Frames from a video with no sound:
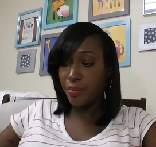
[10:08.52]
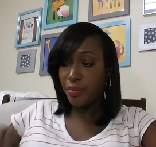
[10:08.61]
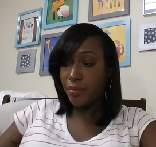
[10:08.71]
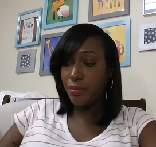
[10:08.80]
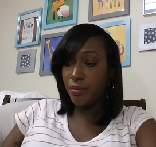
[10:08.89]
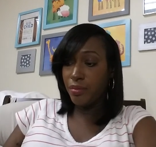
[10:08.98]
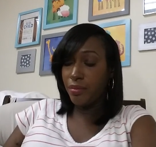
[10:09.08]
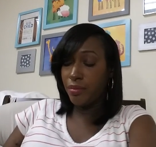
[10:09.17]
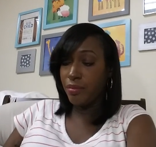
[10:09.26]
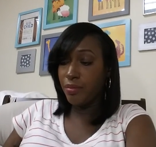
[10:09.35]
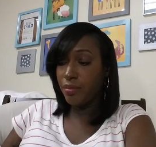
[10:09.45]

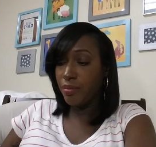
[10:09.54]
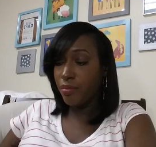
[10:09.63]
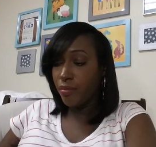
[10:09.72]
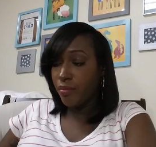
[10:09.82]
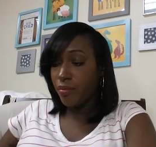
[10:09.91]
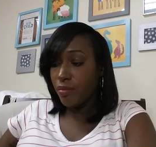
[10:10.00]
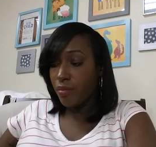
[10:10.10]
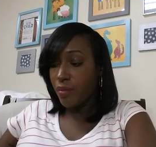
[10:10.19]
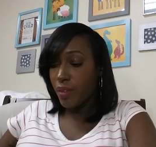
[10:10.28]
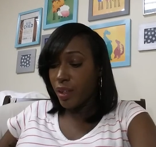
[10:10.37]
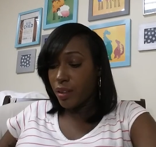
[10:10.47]

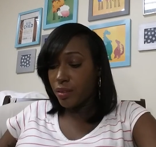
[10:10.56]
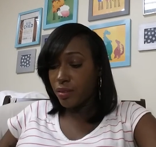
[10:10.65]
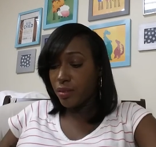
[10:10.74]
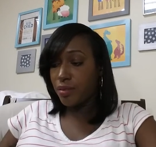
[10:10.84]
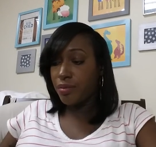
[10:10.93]
(silence)